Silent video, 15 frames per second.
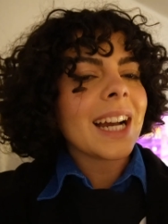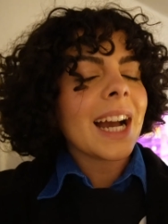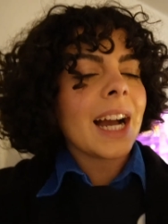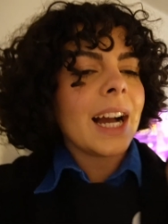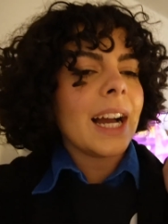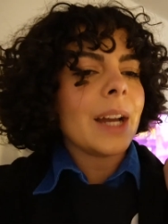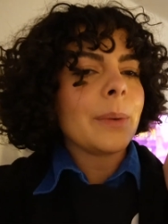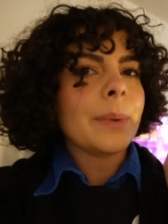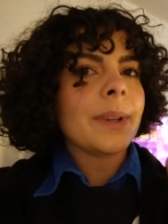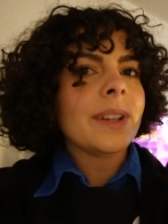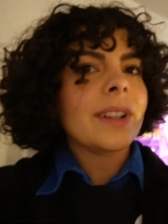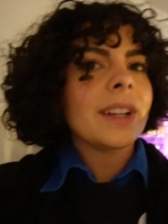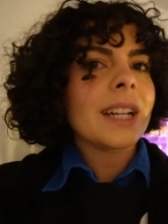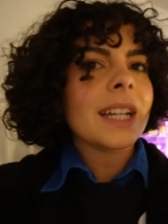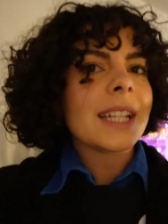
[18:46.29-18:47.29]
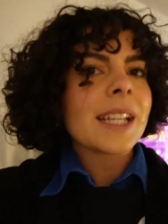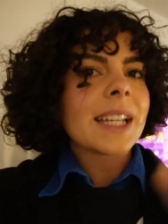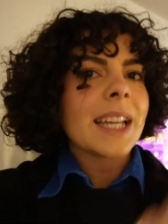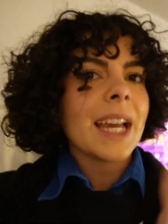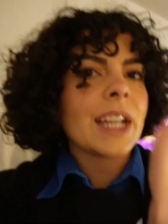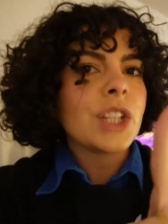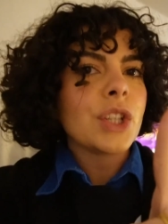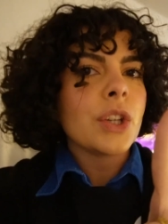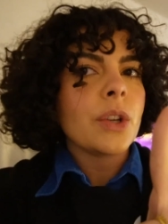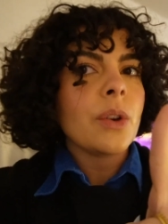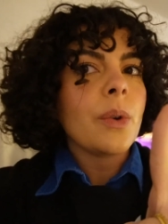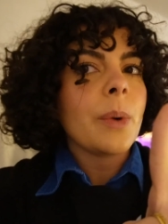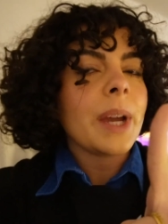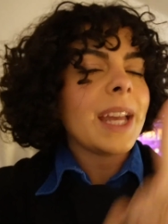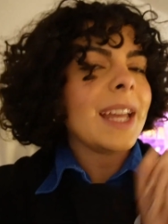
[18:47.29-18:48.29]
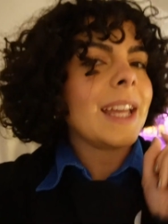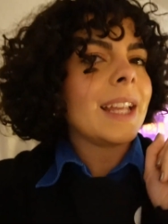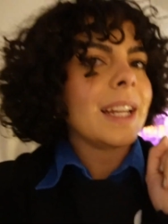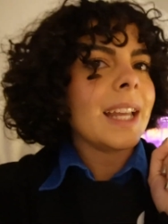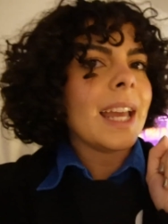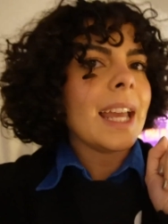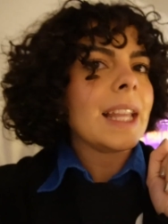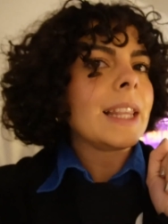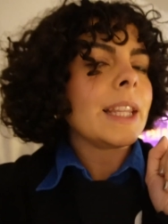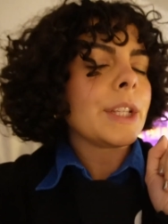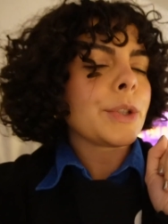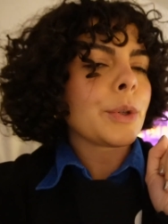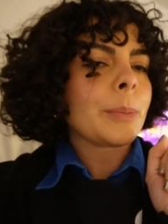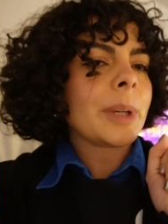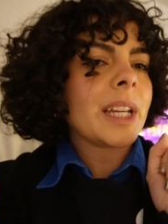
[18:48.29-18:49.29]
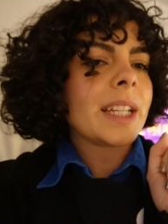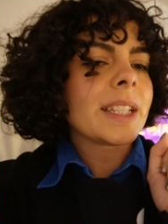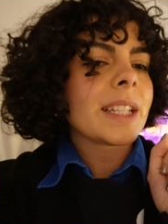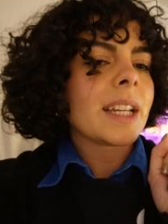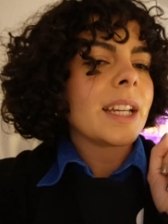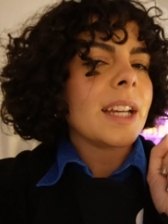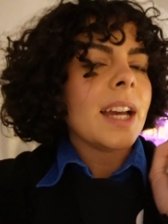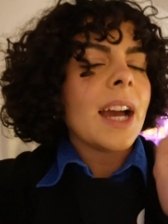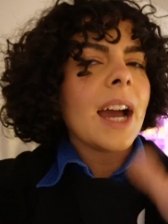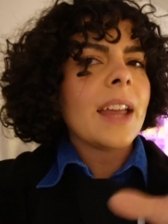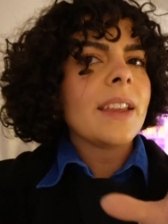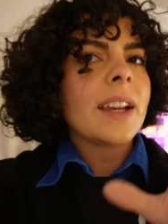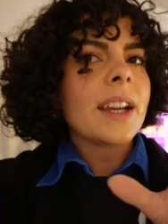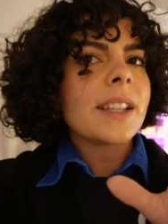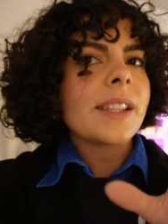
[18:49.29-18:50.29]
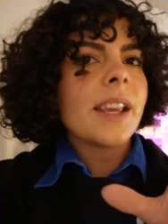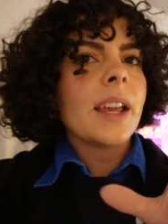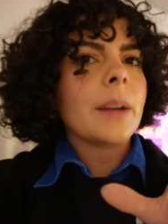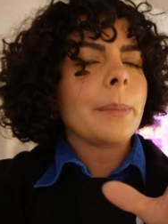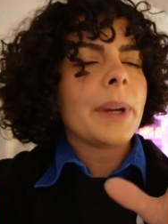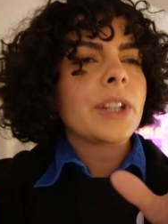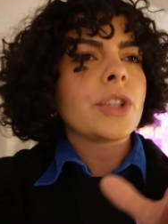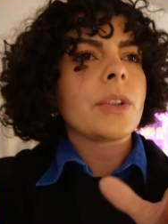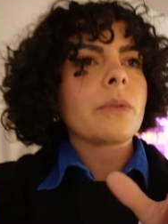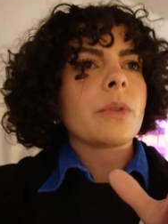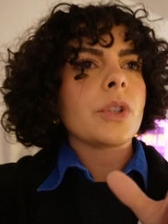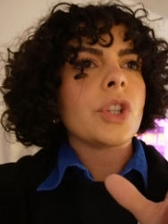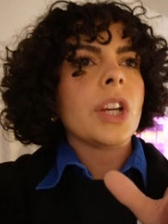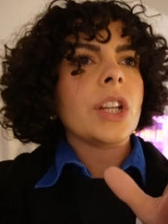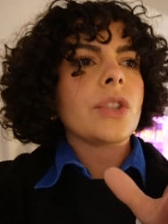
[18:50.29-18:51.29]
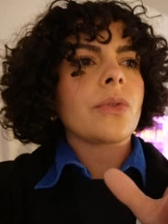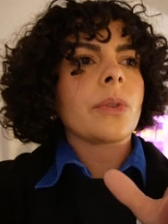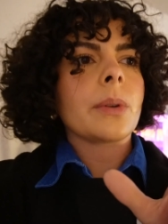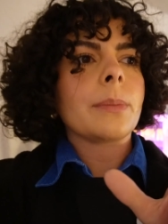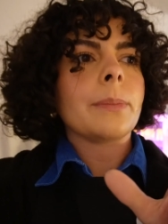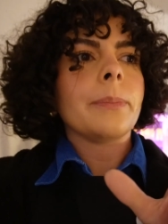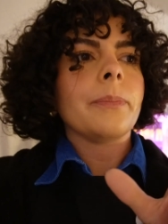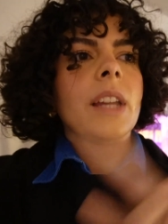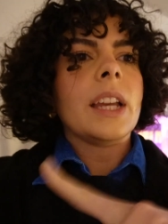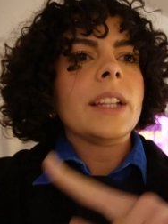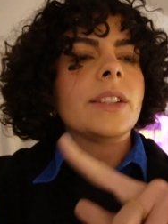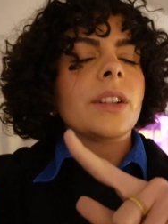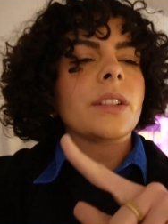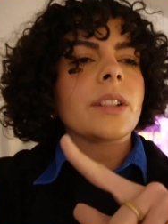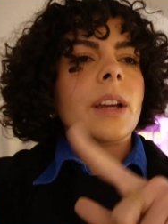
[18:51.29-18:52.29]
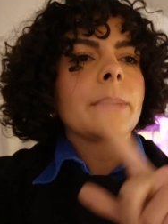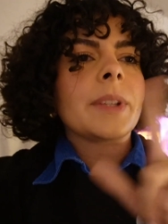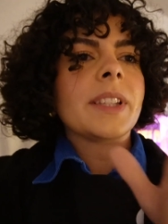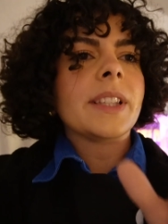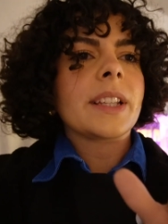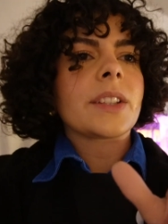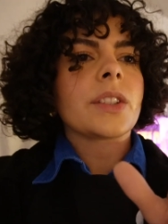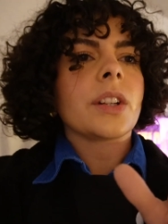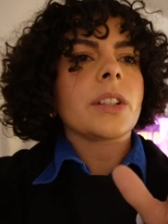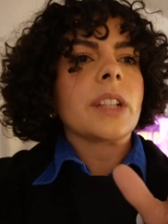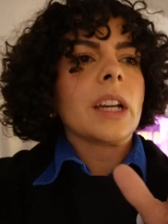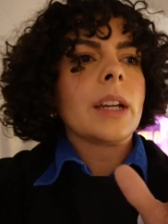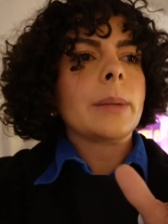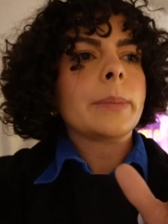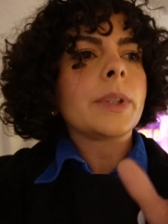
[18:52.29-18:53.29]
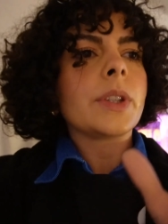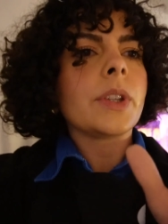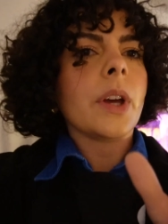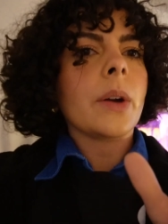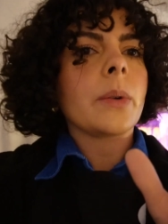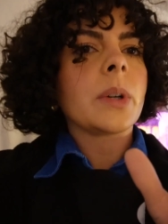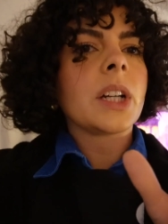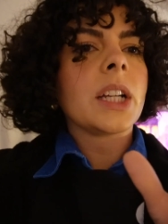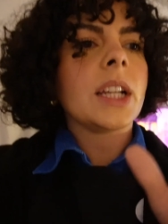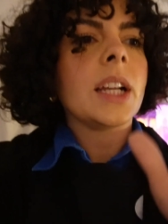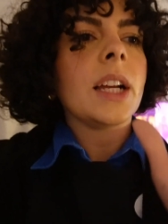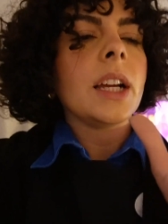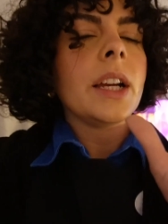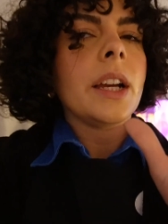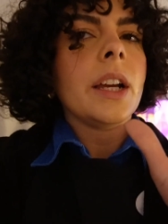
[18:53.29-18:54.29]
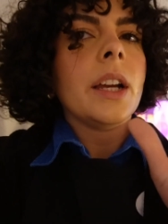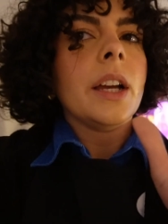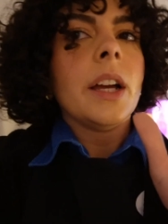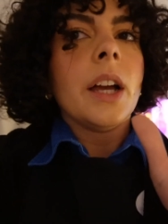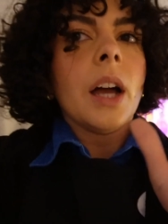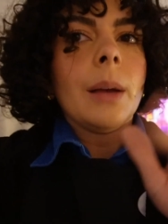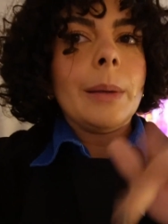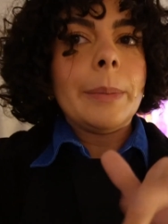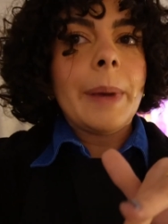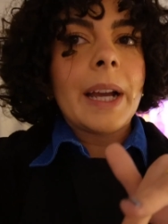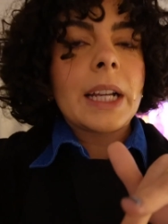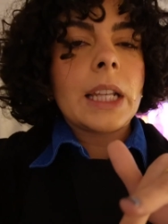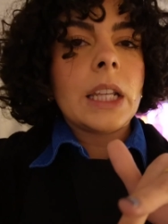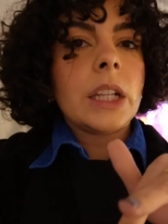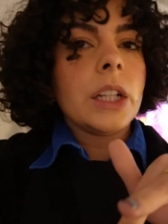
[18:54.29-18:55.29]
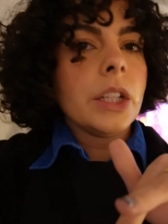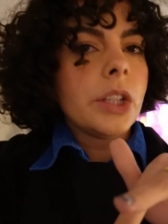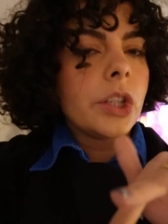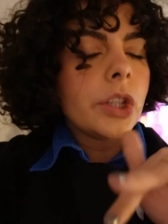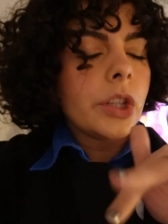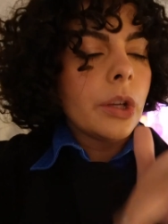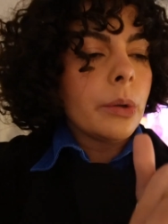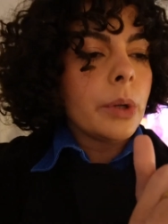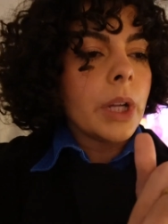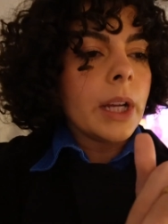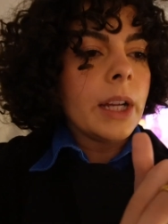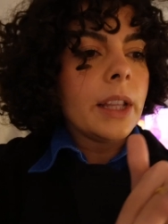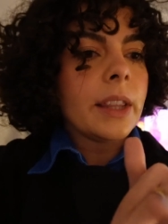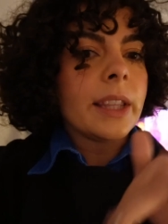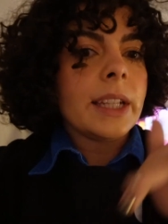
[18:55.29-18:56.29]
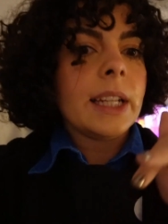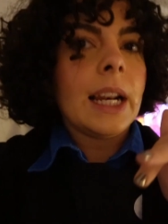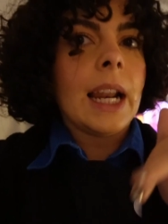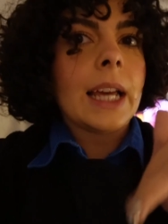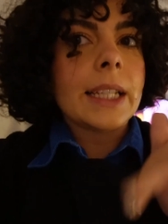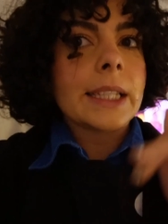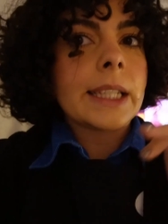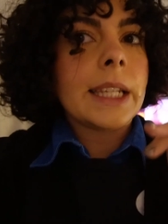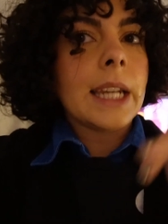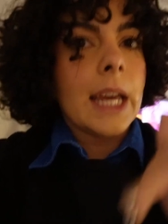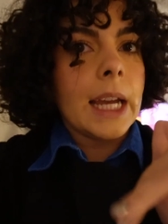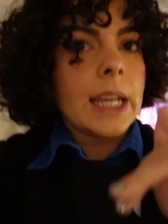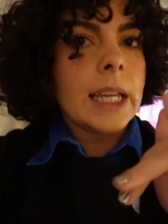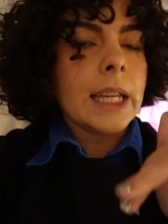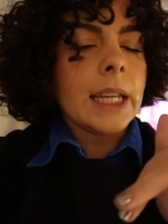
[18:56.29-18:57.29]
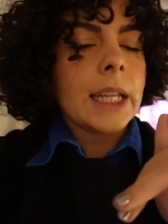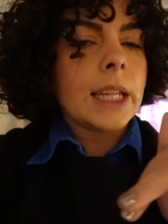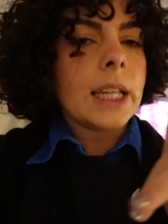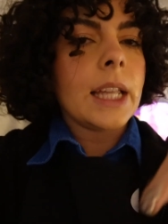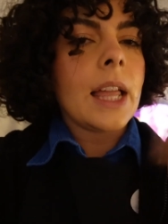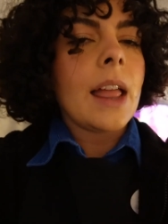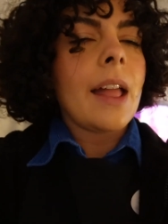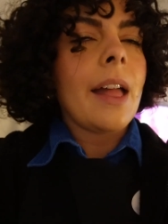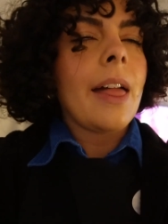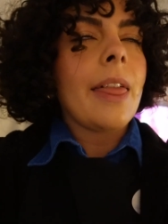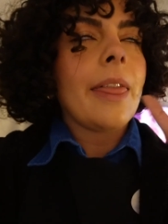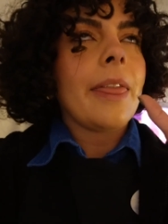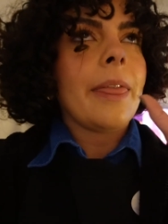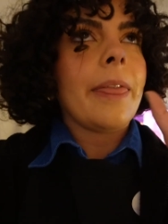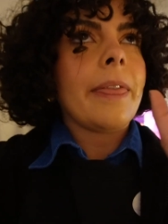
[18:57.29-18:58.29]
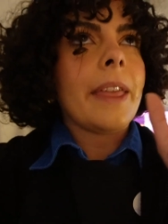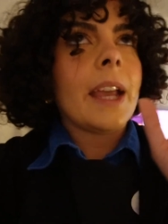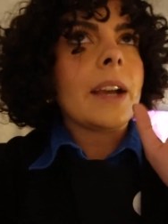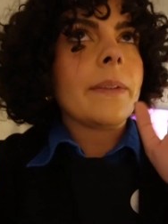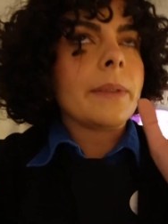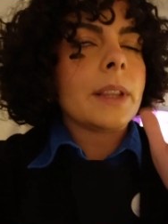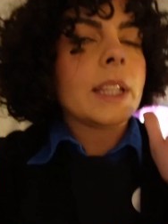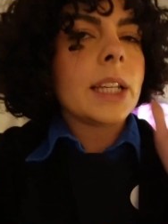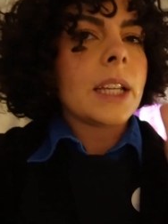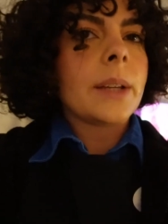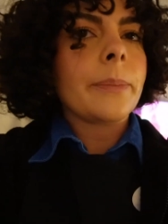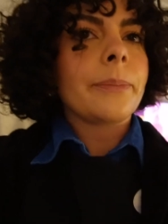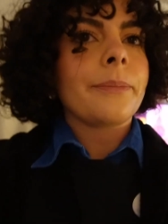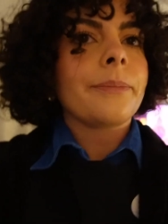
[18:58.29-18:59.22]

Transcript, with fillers: I will catch you in a little bit. I think I said my shift would change from eight start time to six start time, so I'll be back a little sooner than last night, thankfully.